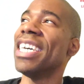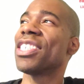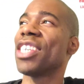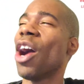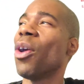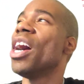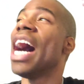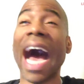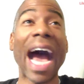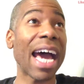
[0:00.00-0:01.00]
so
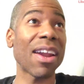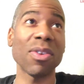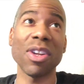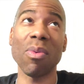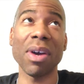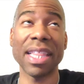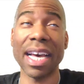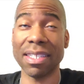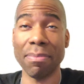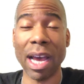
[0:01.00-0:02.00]
I don't know what
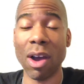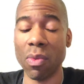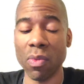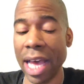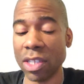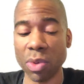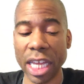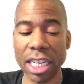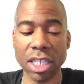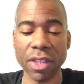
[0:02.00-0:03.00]
that's about as
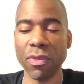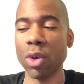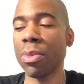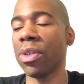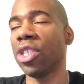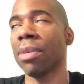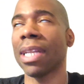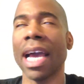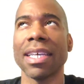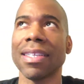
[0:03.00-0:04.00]
related to the full moon in
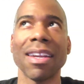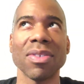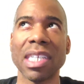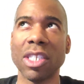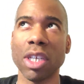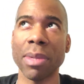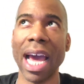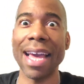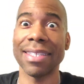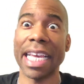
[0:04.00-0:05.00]
Gemini because I don't see
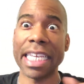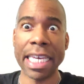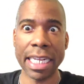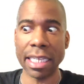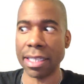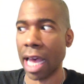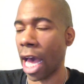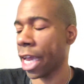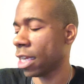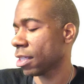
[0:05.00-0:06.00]
Gemini as a giddy sign.